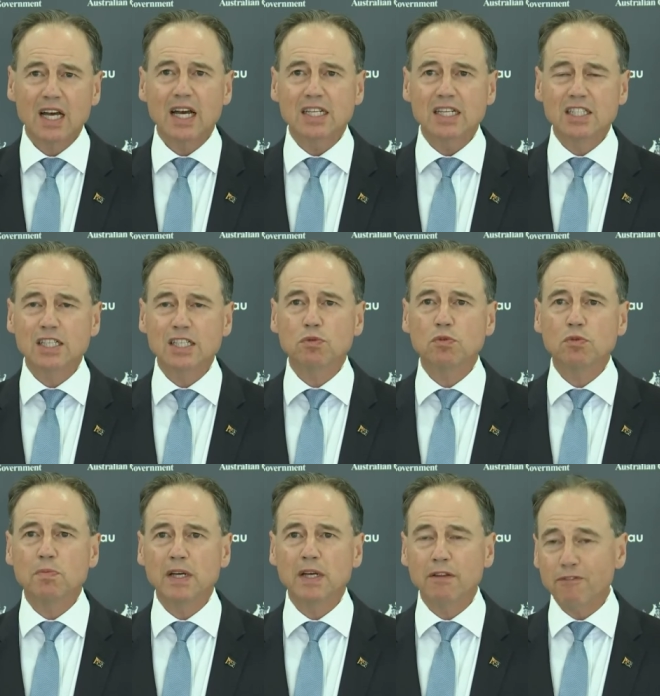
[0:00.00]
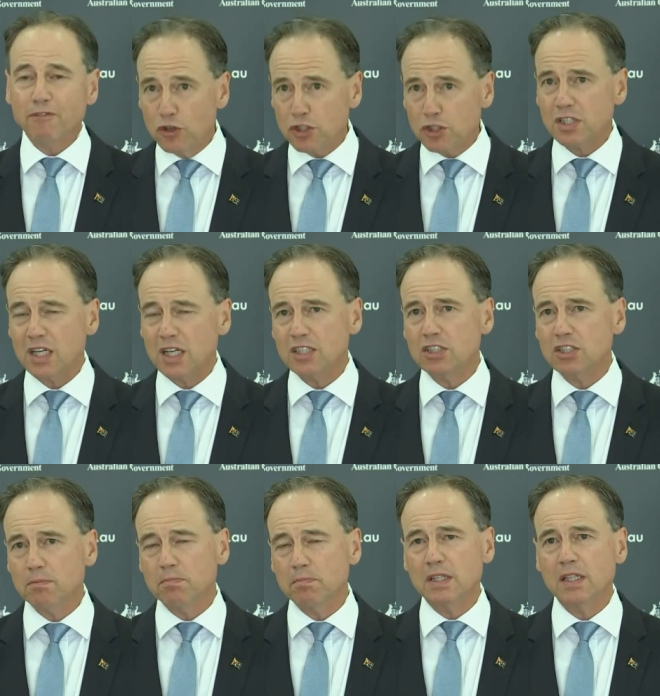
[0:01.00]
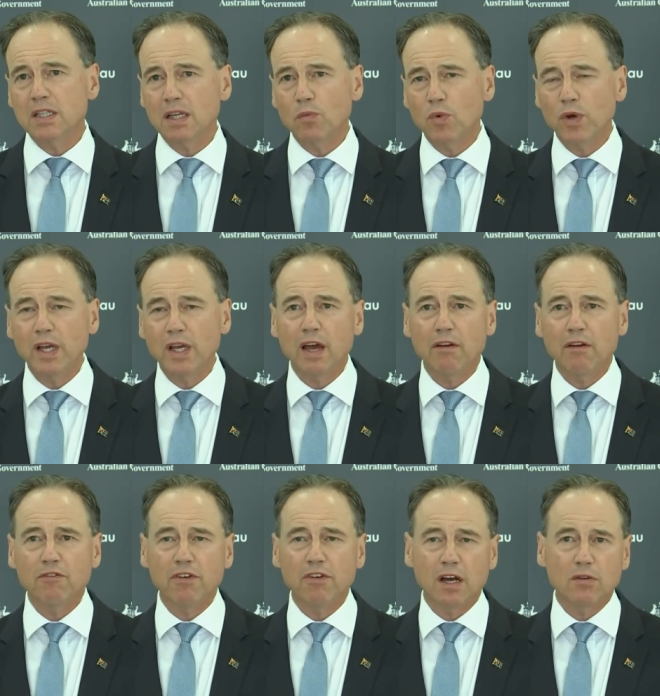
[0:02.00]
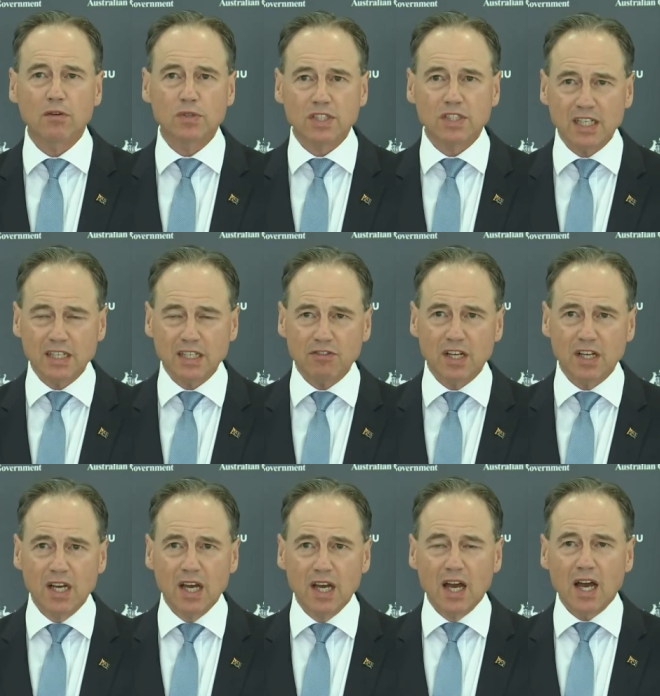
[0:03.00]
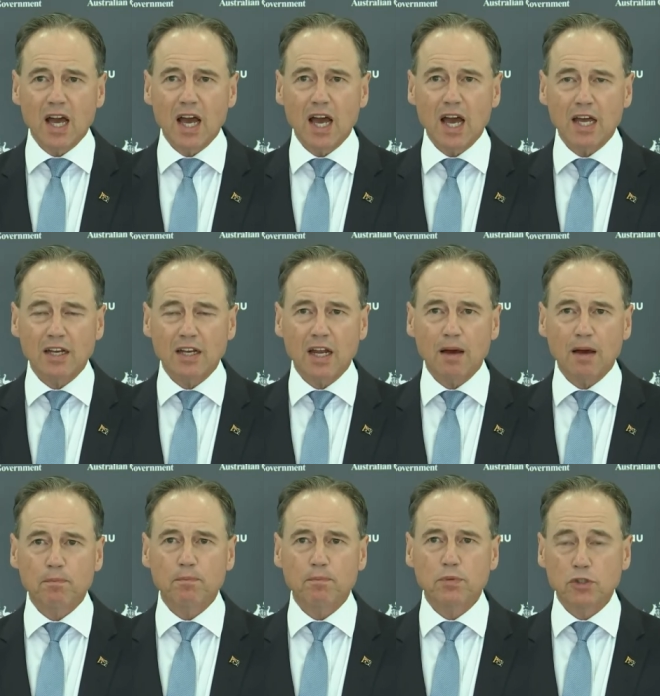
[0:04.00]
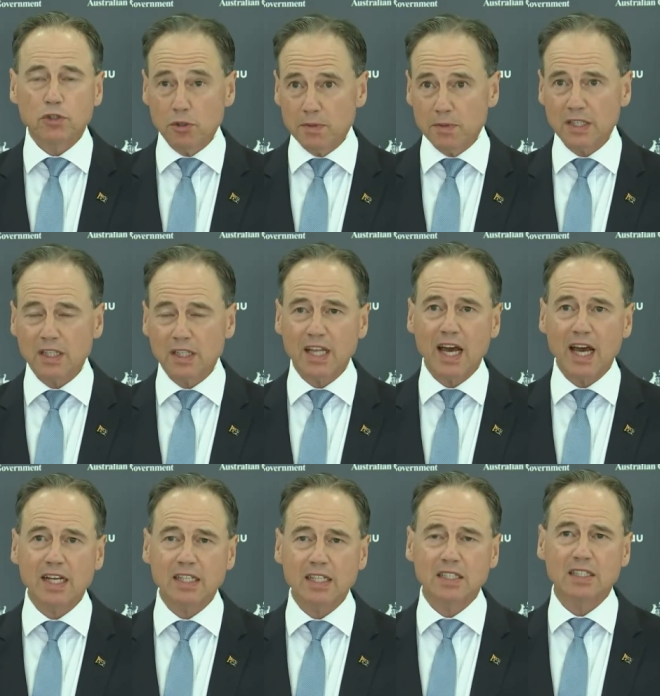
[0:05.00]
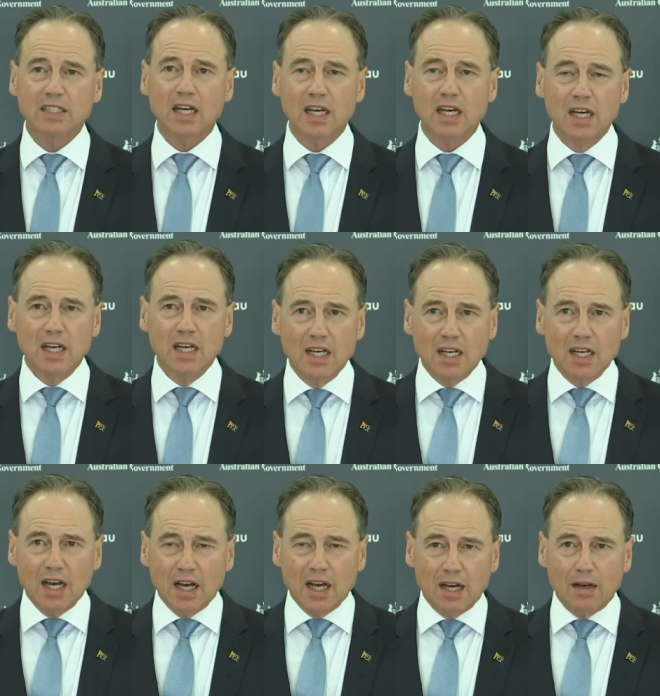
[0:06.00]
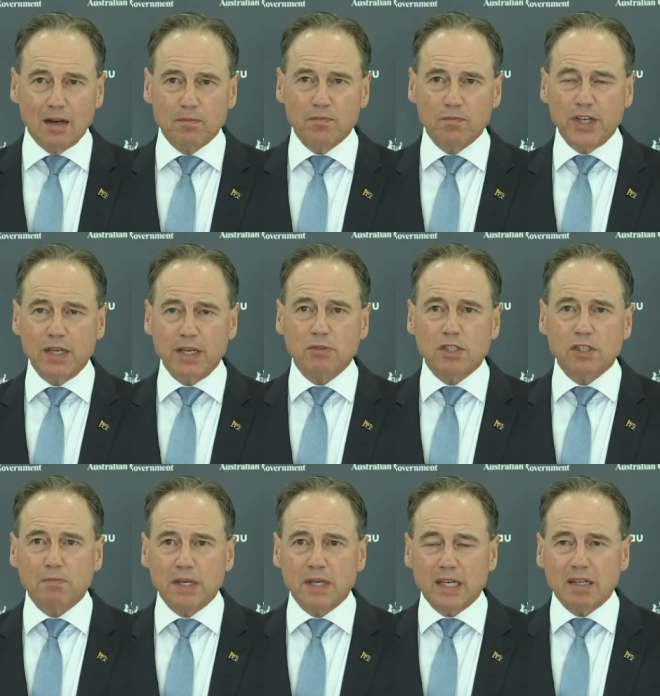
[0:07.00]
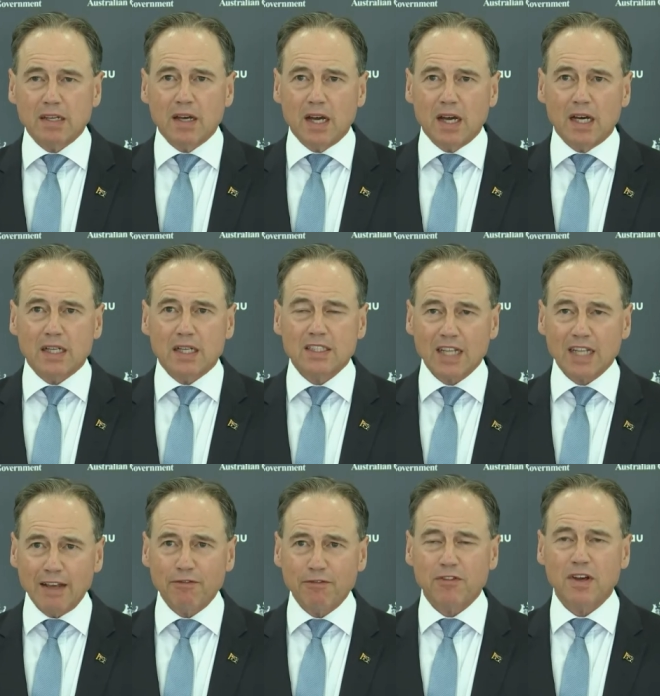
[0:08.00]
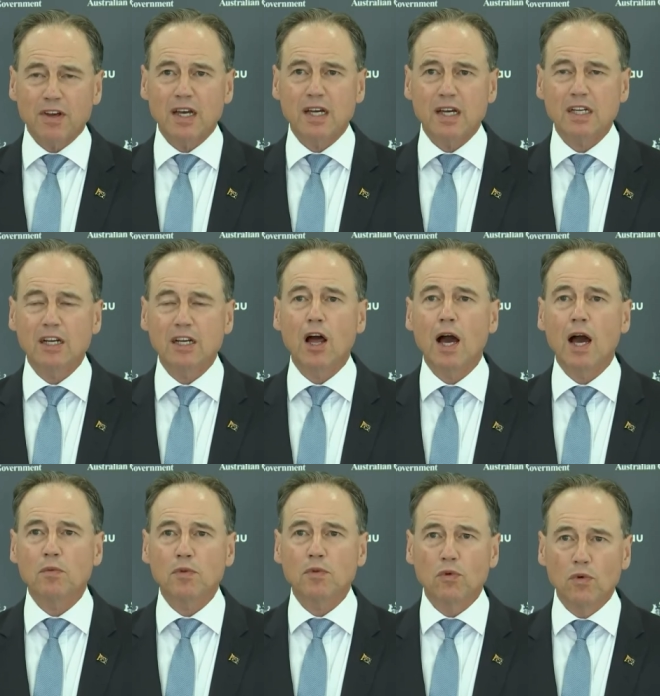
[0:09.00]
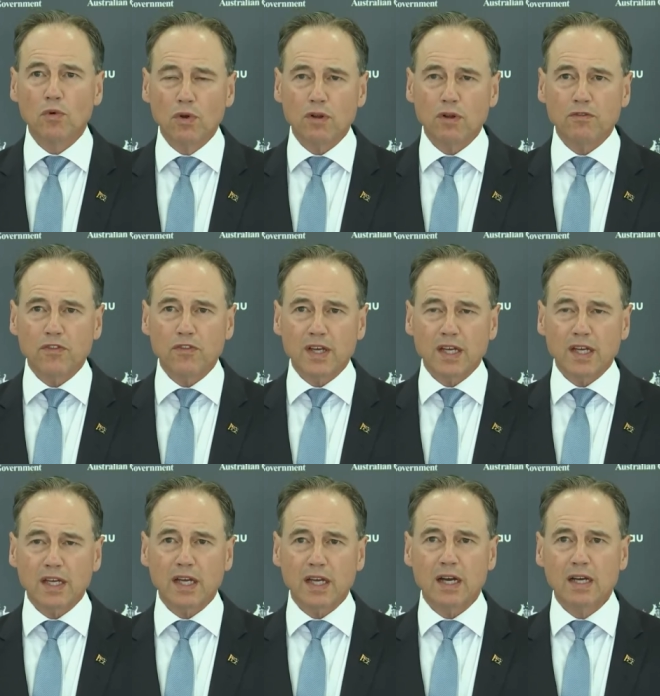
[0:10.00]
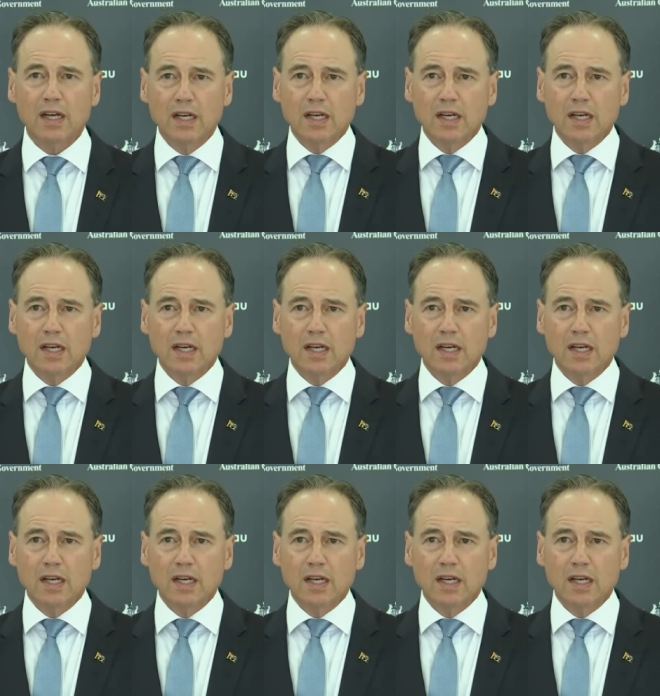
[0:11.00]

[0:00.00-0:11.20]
as this will be the first such shipment that we have received, and presuming that that is deemed to be safe and in line with all of the